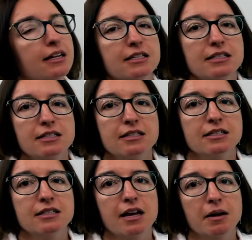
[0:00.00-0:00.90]
this
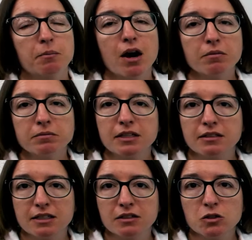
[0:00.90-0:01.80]
is a problem that
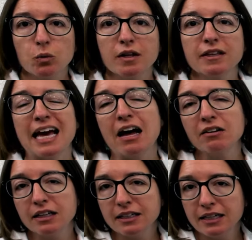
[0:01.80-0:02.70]
deals with
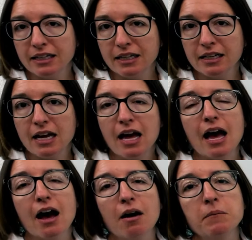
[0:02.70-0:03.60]
calculating
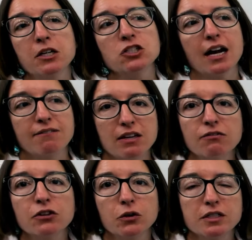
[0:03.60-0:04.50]
how much I V
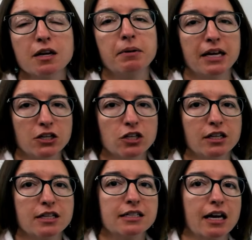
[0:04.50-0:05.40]
fluids a patient
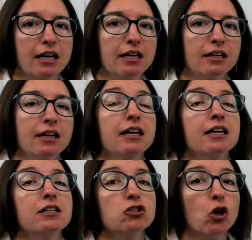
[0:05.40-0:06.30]
is getting
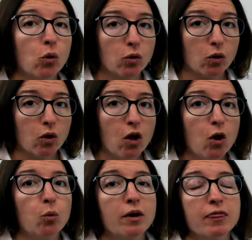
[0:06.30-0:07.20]
in total
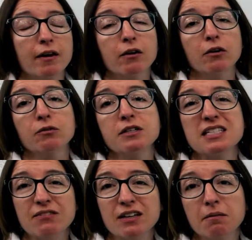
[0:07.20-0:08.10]
when they're
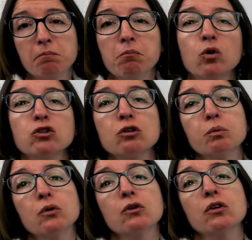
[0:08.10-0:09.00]
receiving
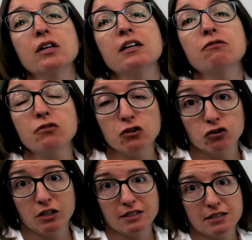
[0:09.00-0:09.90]
multiple
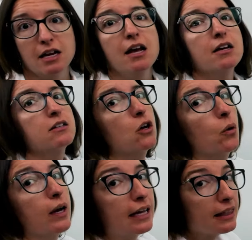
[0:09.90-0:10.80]
infusions.
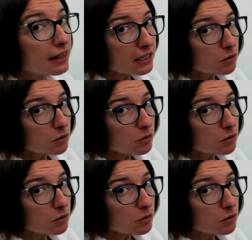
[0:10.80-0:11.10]
So in this